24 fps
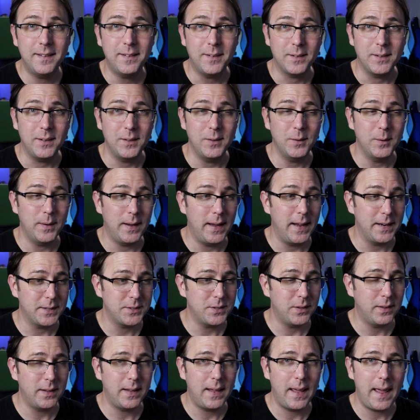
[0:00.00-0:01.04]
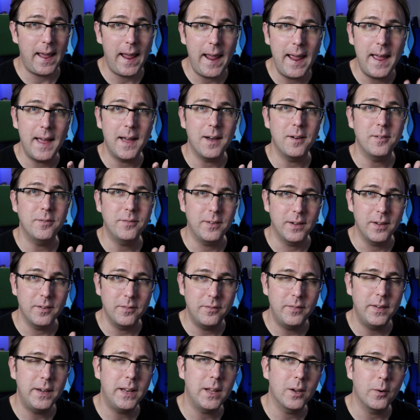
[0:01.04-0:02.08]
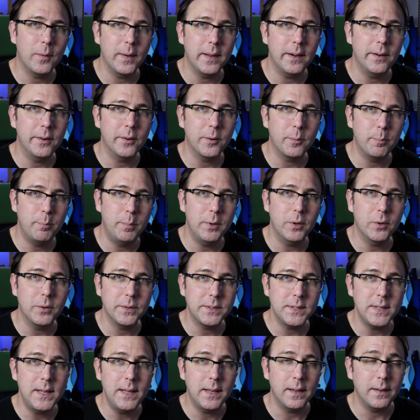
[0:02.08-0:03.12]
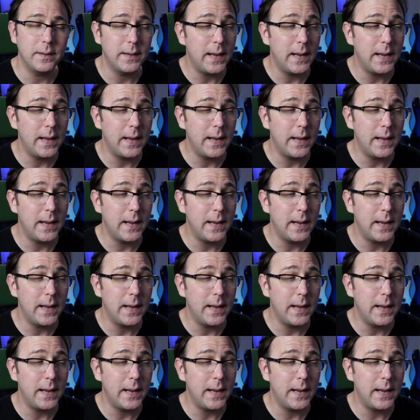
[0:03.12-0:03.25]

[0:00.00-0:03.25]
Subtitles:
you actually have a video editor built in.